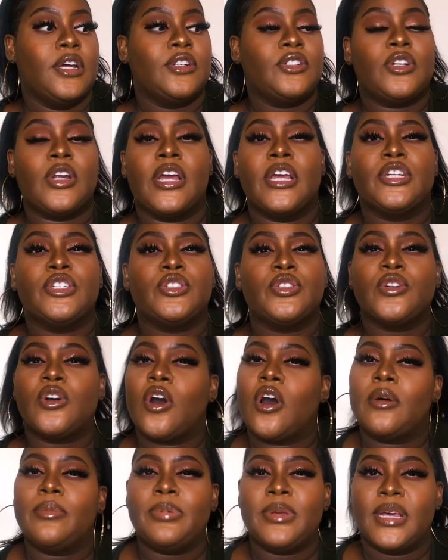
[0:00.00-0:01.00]
trying to
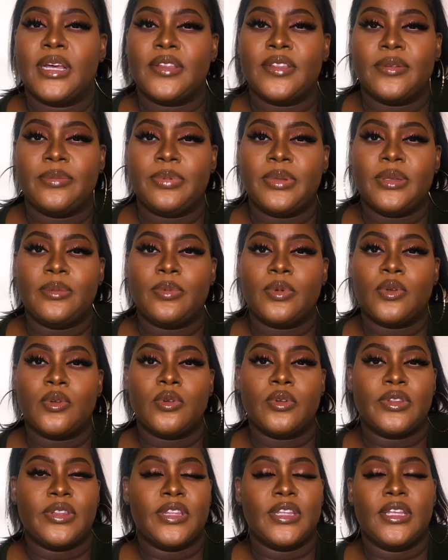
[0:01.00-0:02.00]
copy other people,
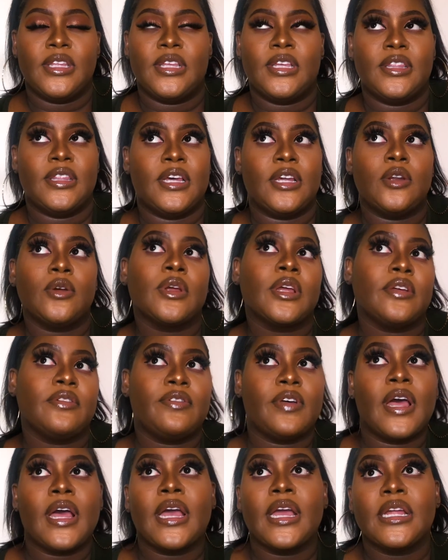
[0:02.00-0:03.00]
or thinking that, okay,
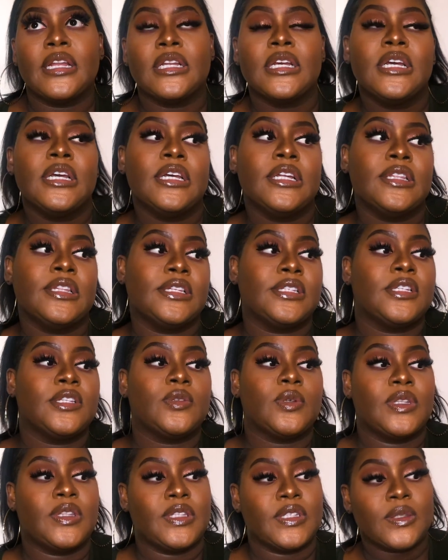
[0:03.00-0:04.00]
fine, this
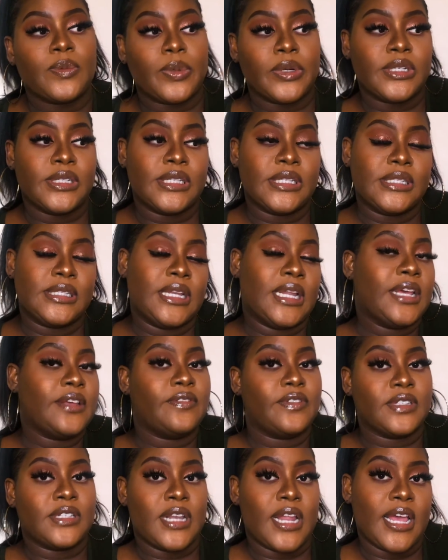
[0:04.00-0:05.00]
is what this person's
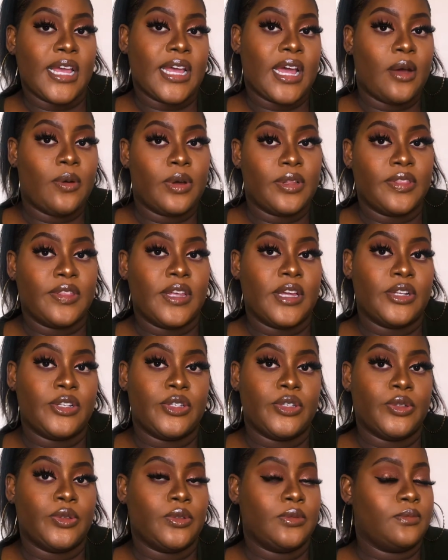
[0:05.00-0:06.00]
life is like, I want that
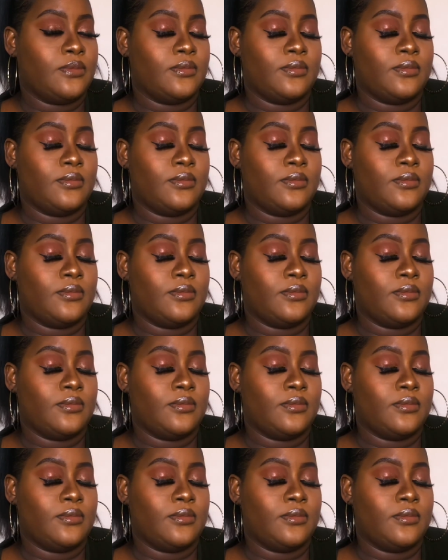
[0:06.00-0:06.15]
too.